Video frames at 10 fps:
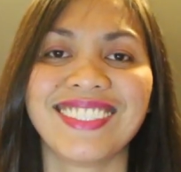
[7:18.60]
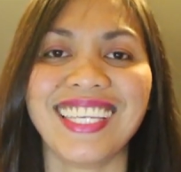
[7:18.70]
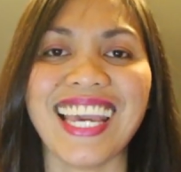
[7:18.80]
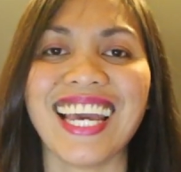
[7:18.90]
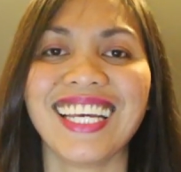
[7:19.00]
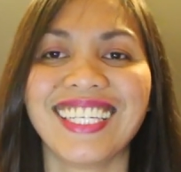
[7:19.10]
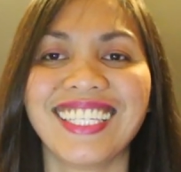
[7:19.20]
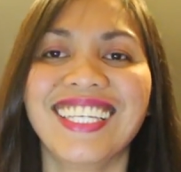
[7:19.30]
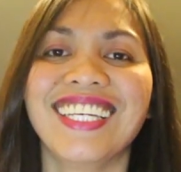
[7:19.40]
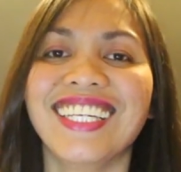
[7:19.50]
Yeah.
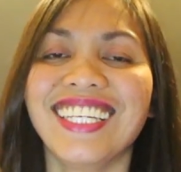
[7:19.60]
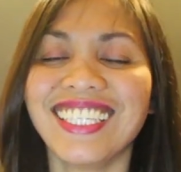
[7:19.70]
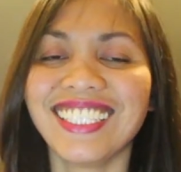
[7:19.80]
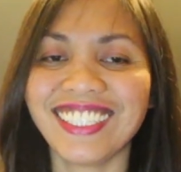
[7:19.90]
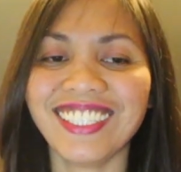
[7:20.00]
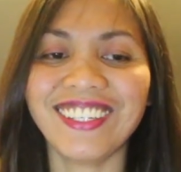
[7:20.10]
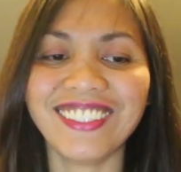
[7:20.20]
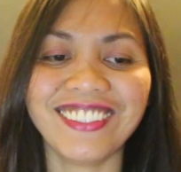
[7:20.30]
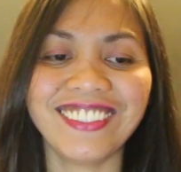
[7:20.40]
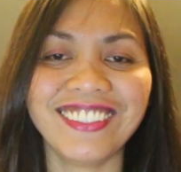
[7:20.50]

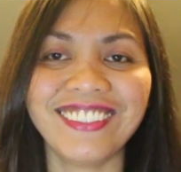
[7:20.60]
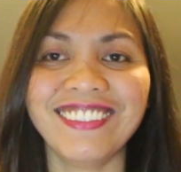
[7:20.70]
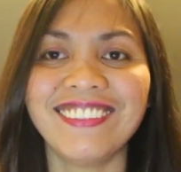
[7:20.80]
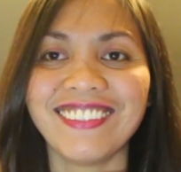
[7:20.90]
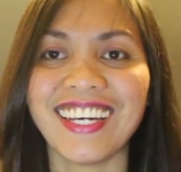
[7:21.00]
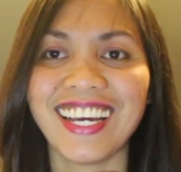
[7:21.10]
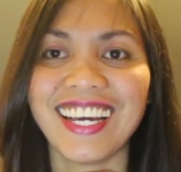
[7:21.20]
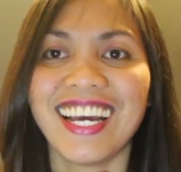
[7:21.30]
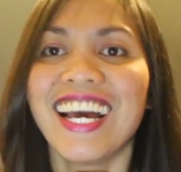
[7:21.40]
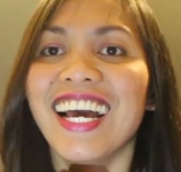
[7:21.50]
So,
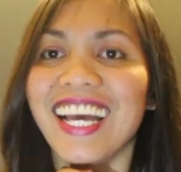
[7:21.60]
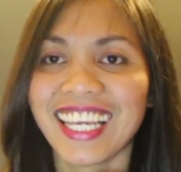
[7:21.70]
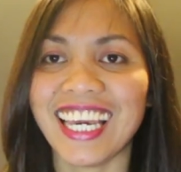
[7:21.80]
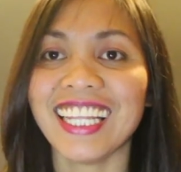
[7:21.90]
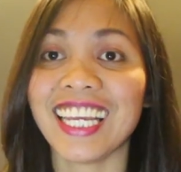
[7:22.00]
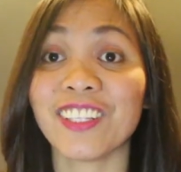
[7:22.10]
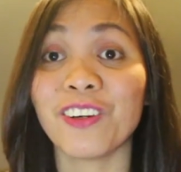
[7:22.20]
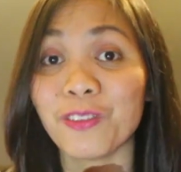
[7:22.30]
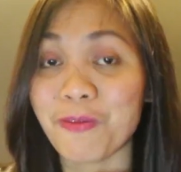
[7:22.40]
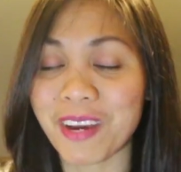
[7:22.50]
again, I
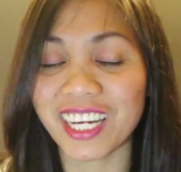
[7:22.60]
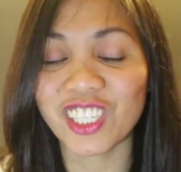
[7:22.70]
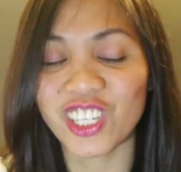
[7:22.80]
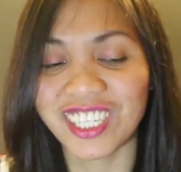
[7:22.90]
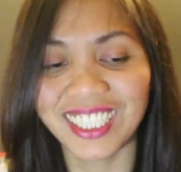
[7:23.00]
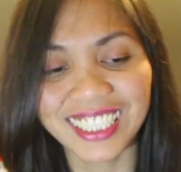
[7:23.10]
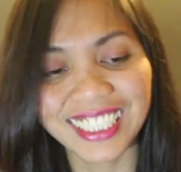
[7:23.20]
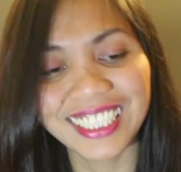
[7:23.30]
talk too much.